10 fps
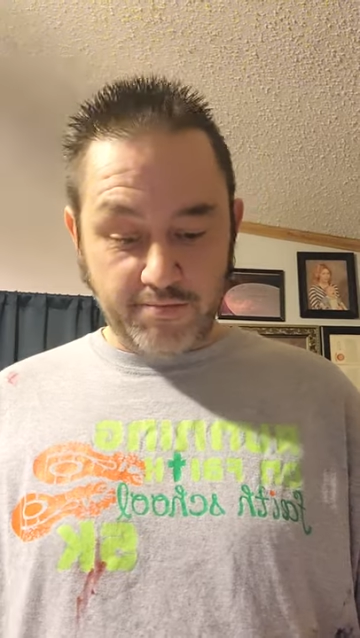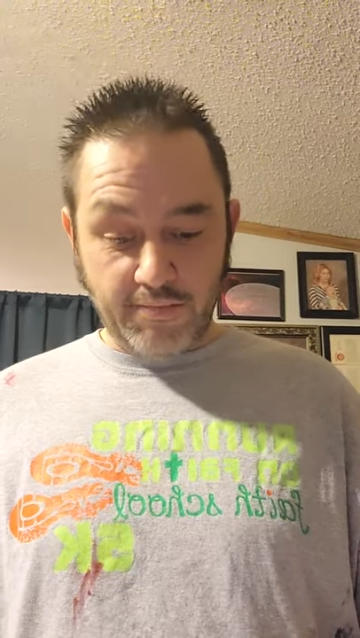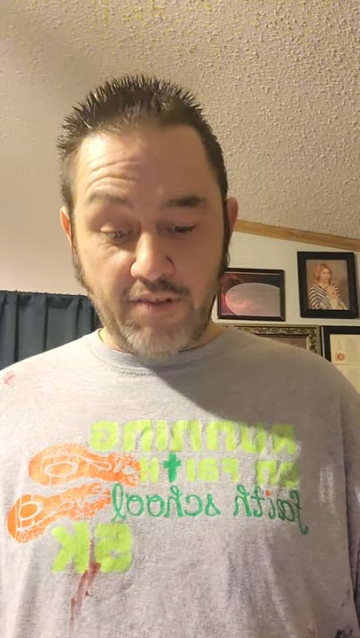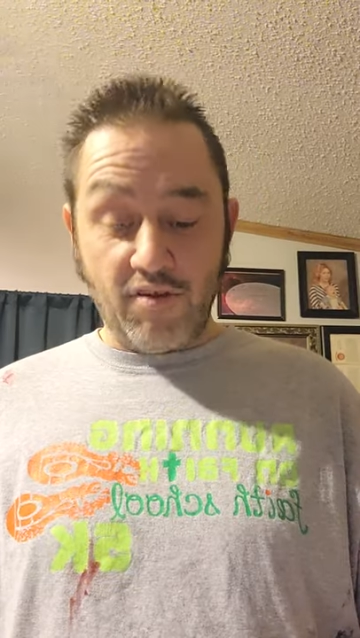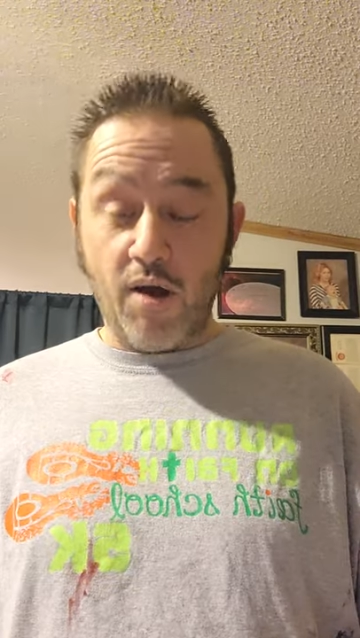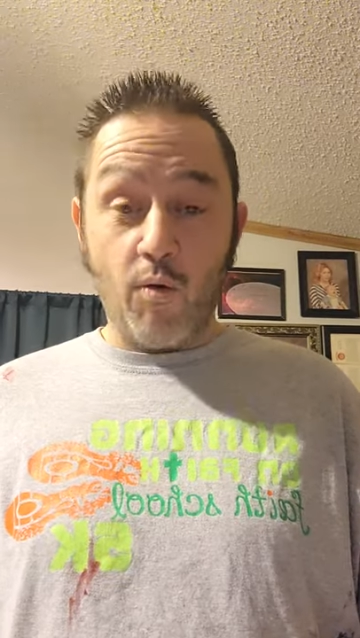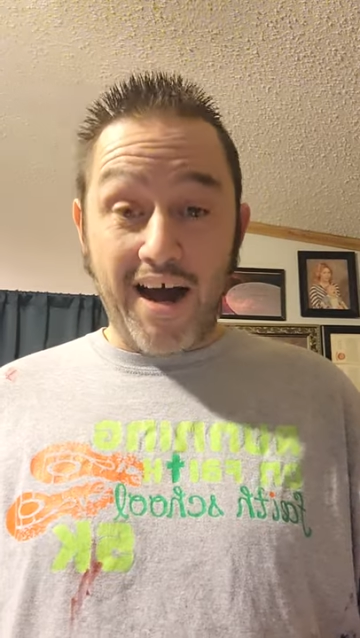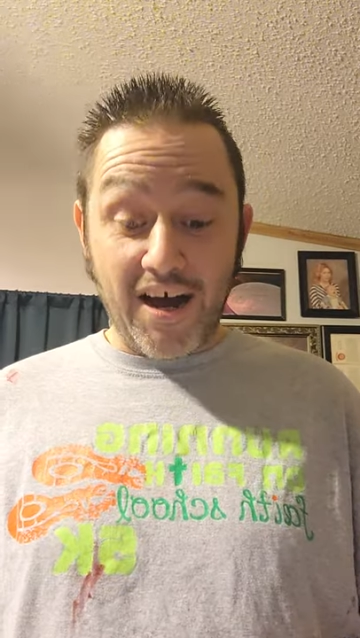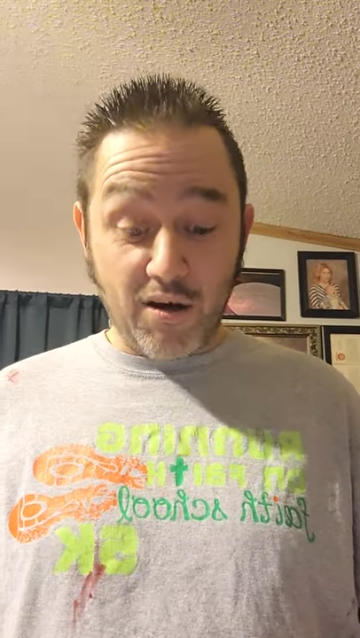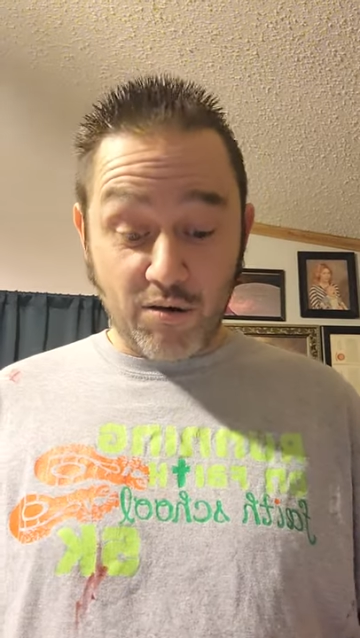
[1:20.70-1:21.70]
and thought,
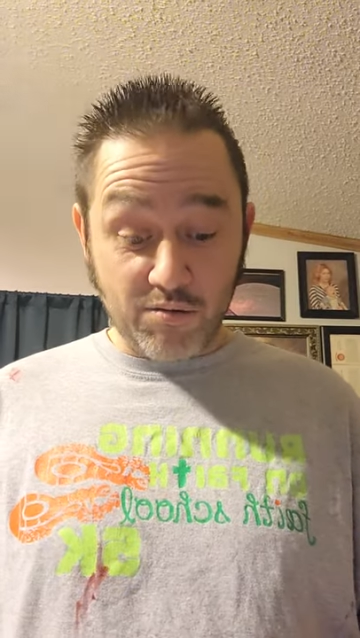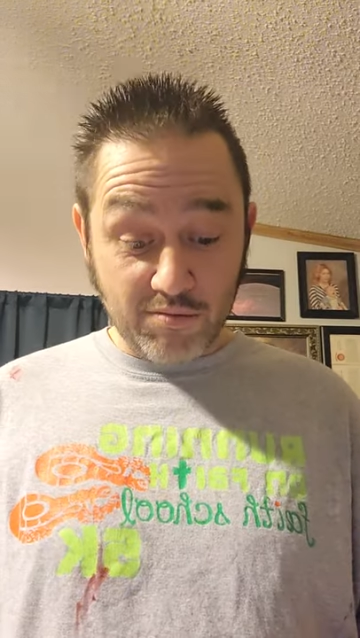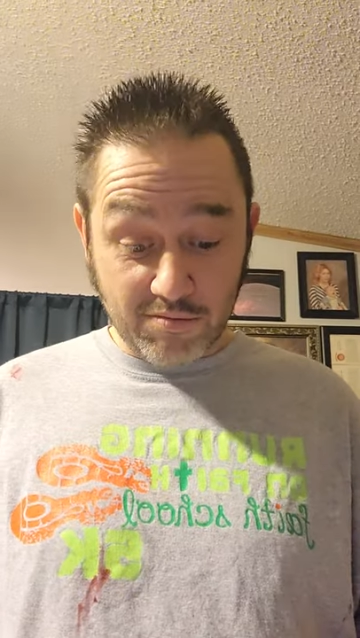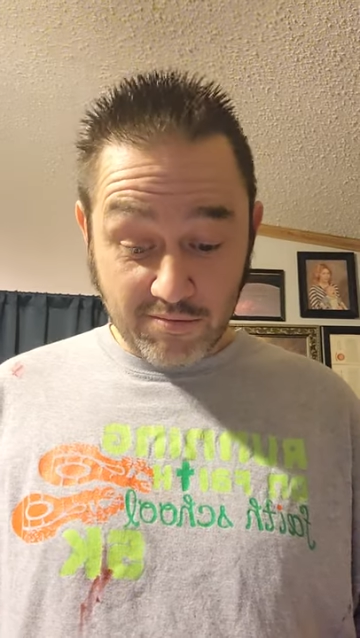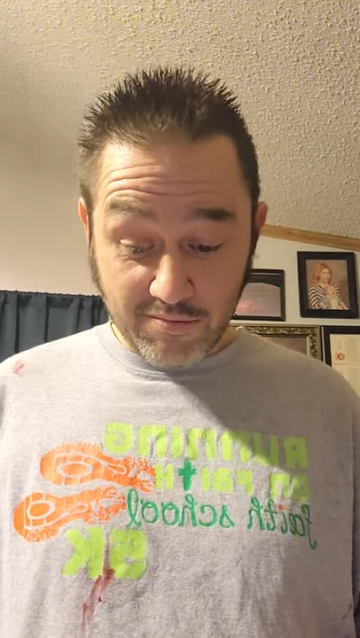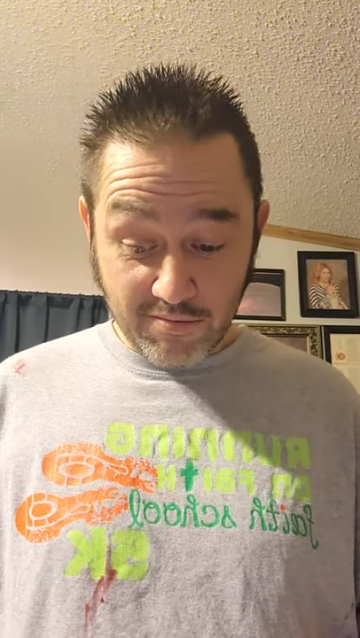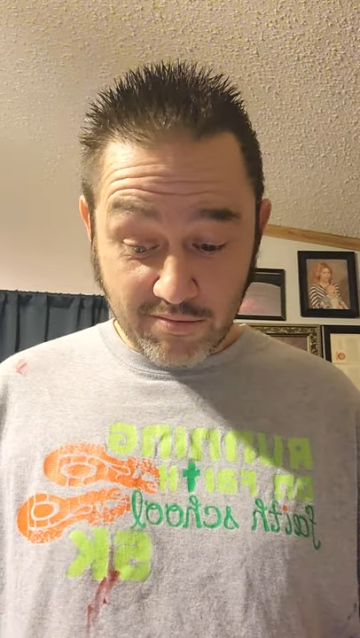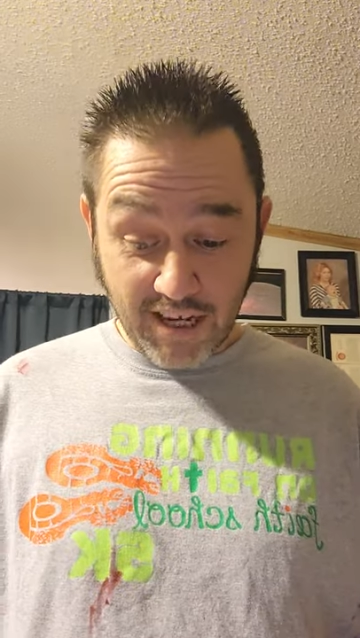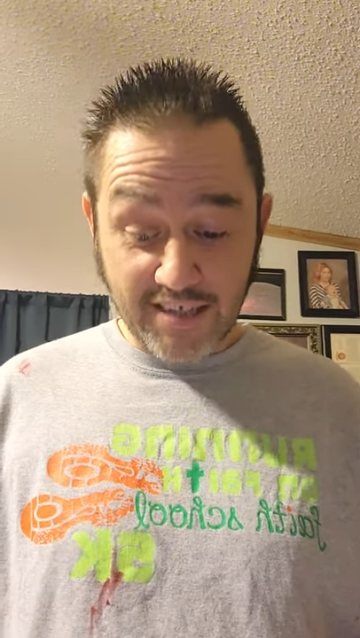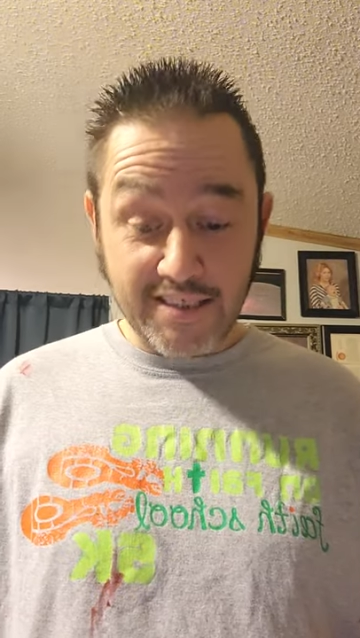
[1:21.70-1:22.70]
wow,
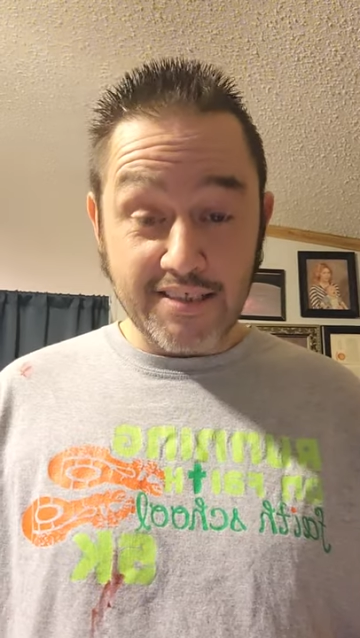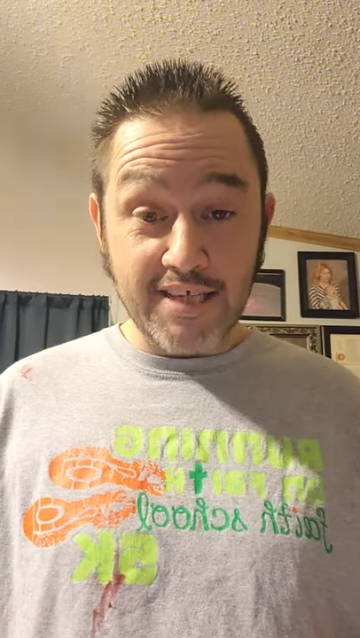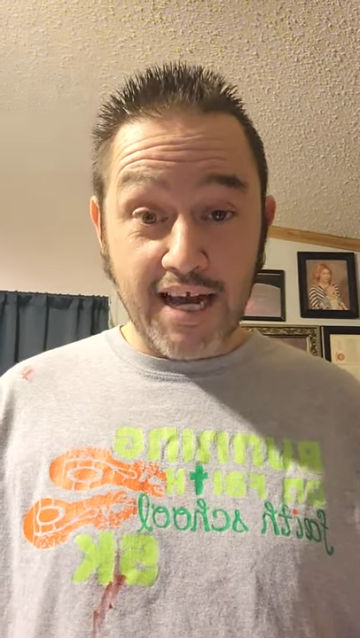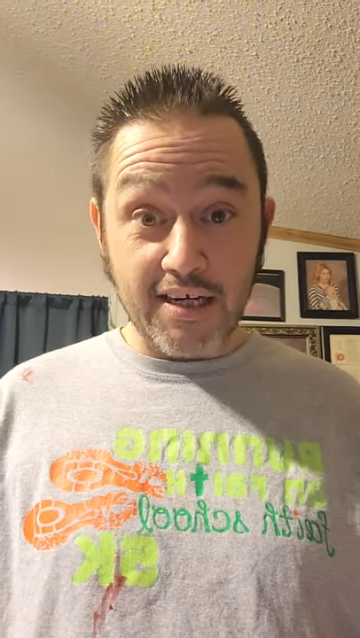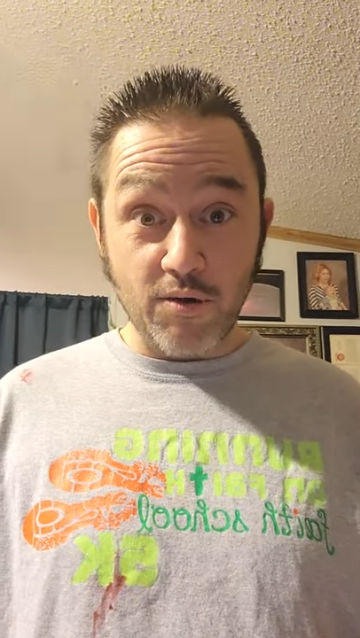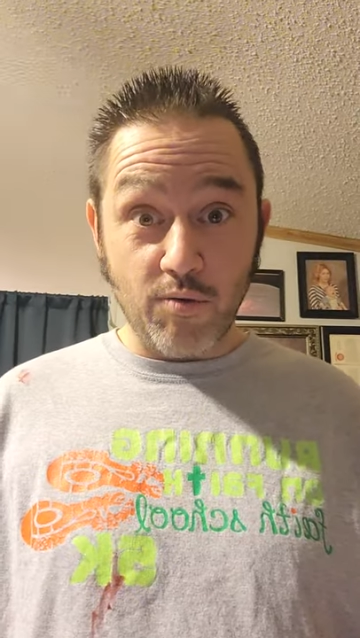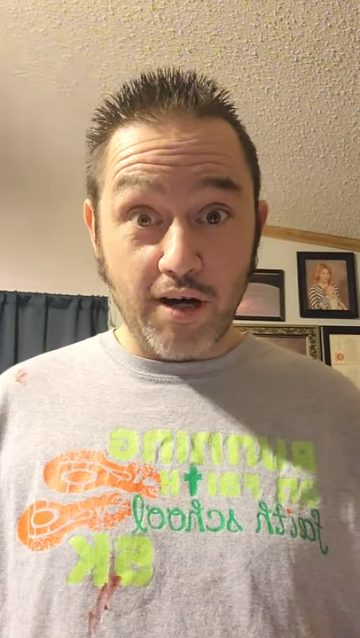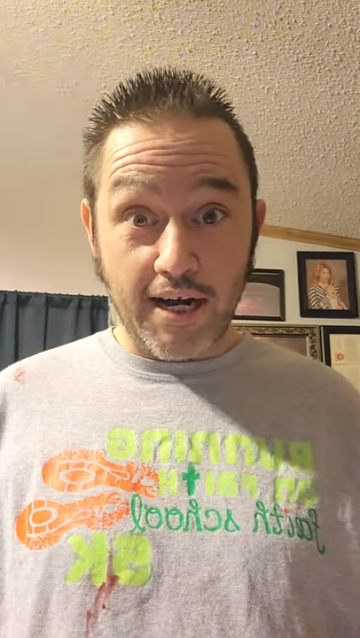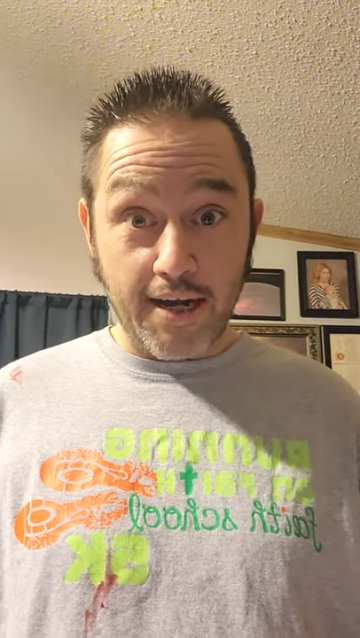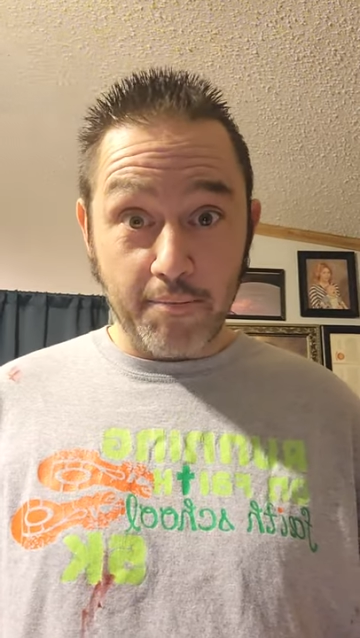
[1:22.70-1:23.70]
that is exactly
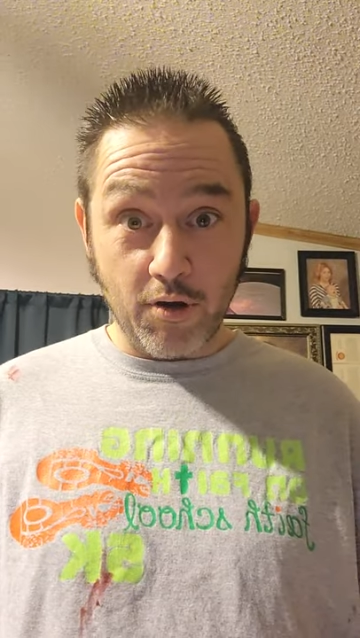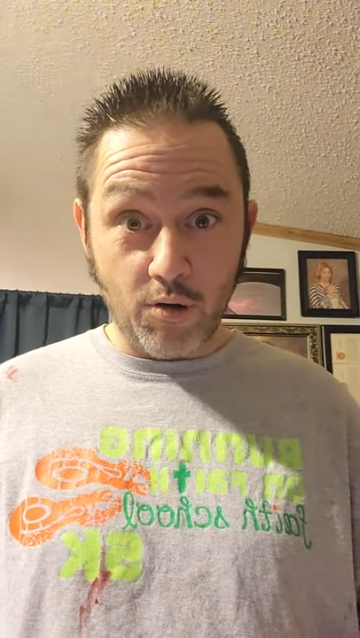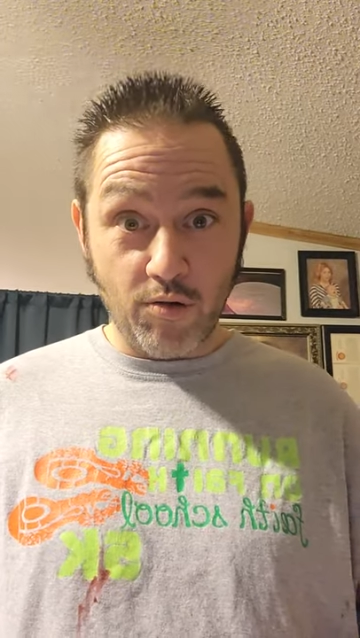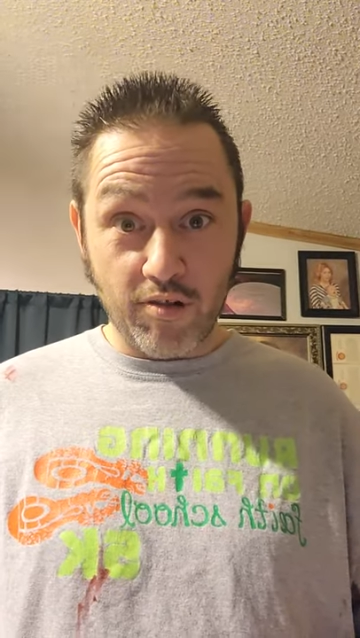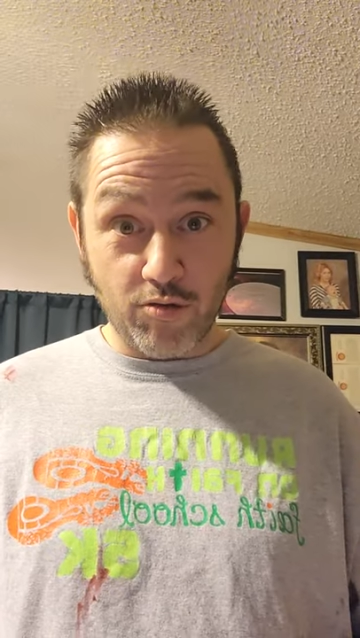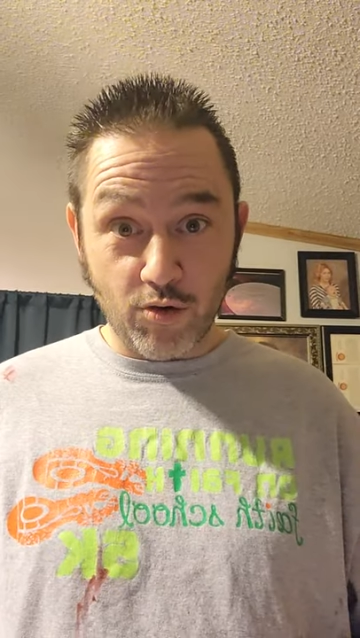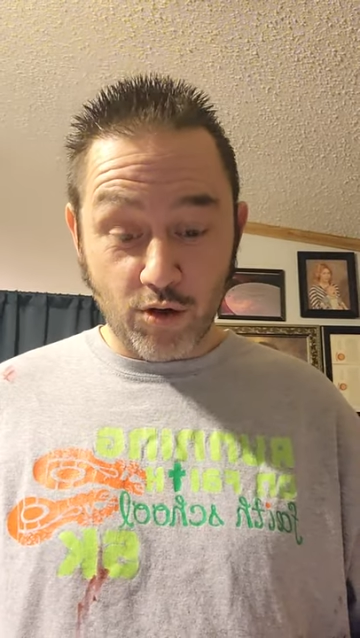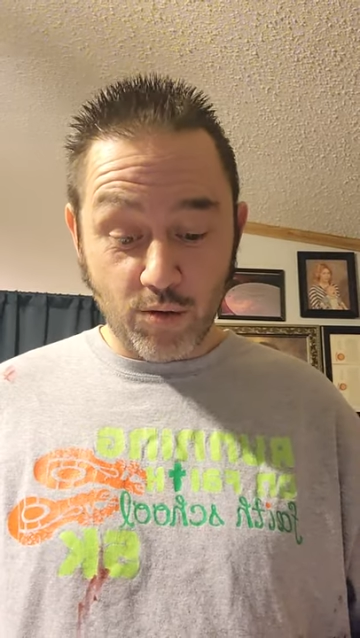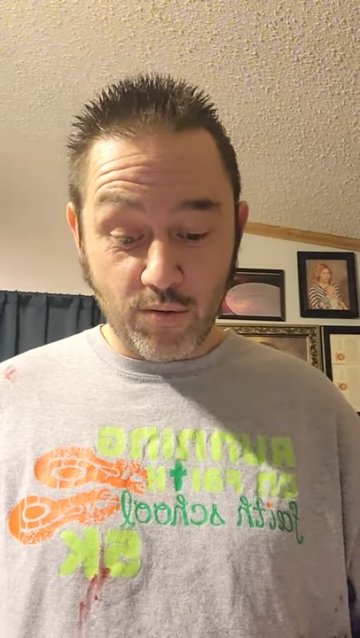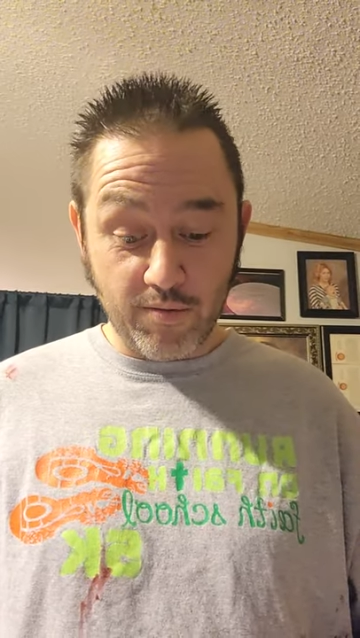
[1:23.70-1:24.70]
what I'm going
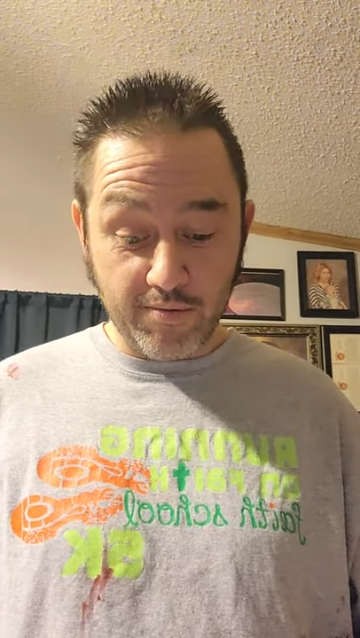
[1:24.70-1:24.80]
through?